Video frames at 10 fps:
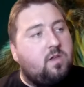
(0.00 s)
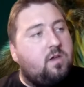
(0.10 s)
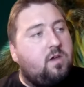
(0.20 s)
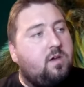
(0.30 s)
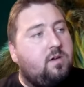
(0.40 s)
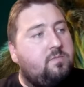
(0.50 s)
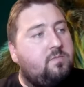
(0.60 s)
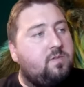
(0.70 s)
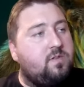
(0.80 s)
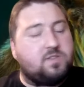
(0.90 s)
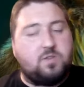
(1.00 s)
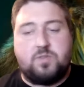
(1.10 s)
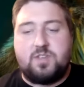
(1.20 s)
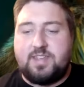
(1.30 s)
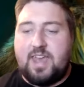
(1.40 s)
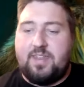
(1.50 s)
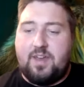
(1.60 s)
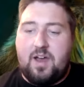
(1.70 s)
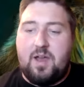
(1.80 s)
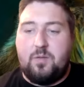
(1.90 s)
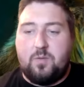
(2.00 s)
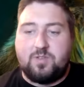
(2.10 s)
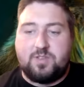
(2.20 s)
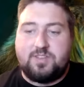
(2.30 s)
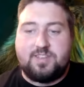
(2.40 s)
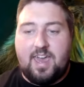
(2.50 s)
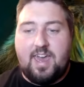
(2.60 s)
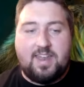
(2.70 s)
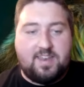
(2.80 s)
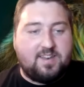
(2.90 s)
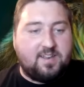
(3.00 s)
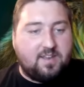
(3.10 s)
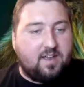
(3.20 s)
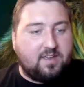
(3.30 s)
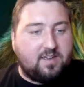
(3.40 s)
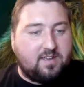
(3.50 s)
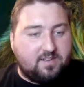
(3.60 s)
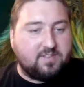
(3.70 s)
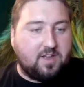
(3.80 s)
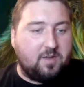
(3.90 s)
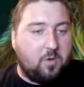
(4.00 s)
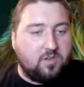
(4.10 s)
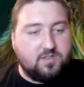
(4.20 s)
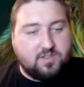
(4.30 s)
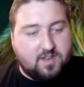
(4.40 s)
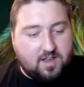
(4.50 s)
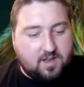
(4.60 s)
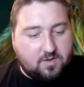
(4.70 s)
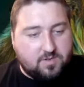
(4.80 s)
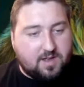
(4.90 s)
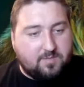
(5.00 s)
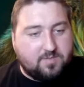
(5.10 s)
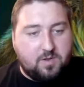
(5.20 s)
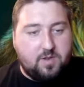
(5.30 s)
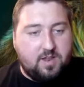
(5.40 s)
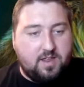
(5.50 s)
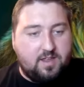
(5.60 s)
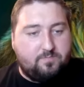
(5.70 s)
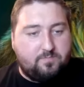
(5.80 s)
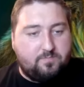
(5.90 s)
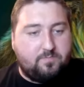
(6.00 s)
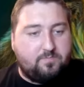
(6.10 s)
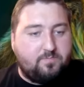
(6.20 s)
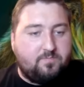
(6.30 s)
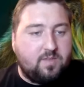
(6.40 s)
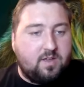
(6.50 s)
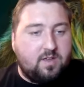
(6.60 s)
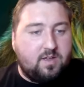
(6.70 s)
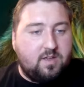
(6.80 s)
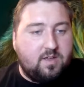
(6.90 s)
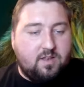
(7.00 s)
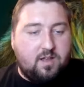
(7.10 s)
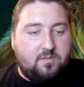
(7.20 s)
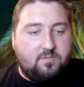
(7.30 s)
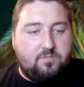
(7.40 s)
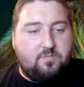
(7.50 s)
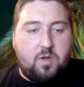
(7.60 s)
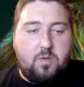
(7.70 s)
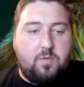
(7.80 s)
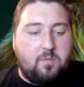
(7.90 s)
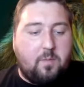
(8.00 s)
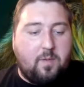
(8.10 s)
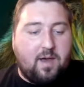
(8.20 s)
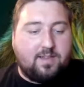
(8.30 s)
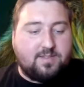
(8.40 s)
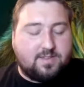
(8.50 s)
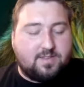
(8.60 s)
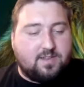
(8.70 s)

um that's not to say that i wasn't scared like because i was like i was absolutely like pooping my pants